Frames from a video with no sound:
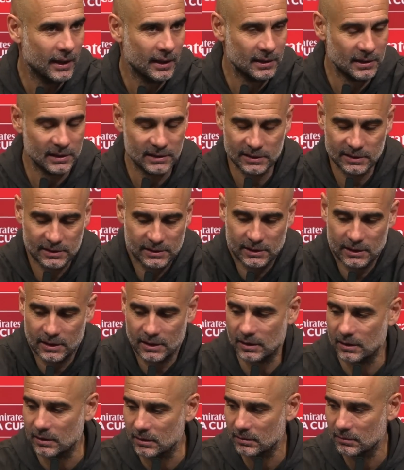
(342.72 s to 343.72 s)
this is
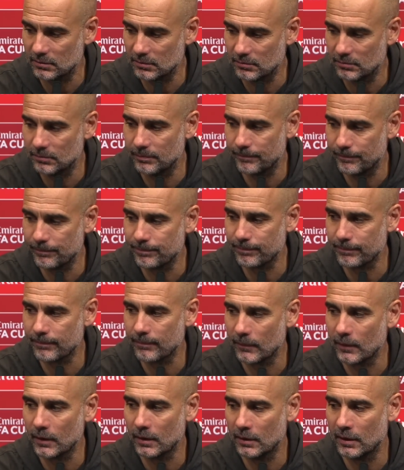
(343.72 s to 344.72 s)

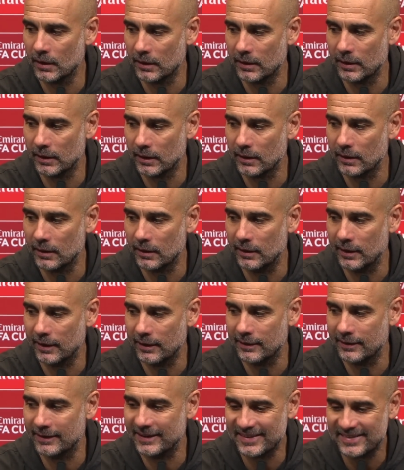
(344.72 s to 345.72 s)

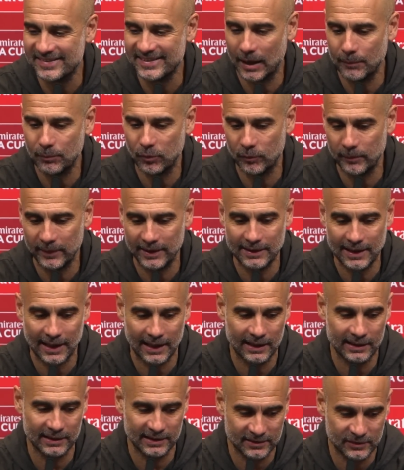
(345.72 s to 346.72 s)
this type of
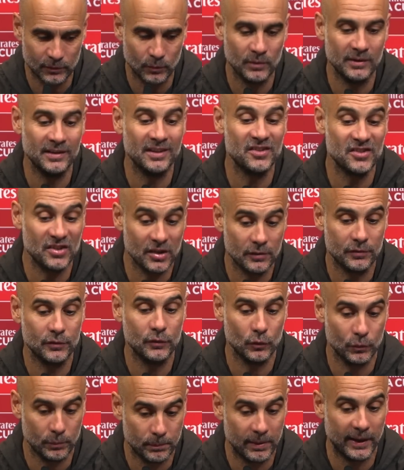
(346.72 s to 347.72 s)
mentalities deserves
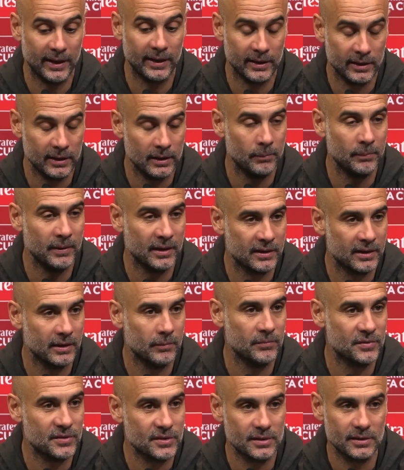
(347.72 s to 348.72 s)
to play in the big
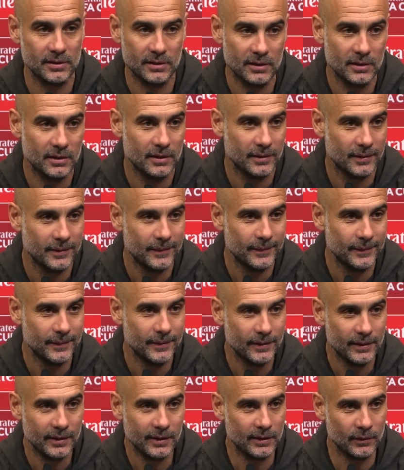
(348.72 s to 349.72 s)
teams.
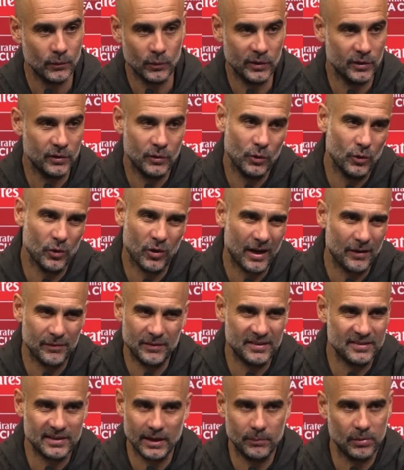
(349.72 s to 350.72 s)
If you don't have
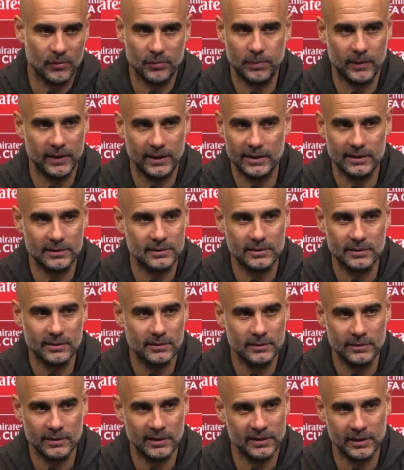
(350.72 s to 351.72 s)
this type of players,
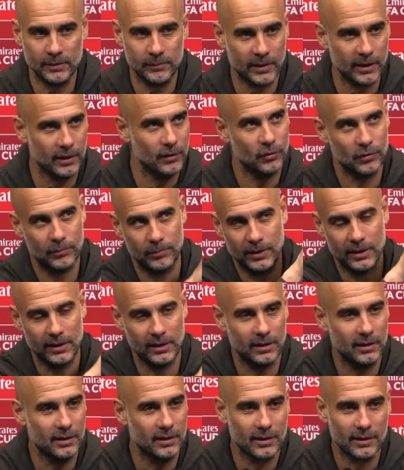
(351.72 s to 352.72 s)
the team cannot
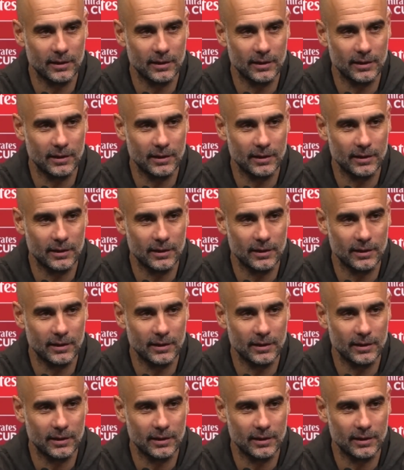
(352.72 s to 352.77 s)
be.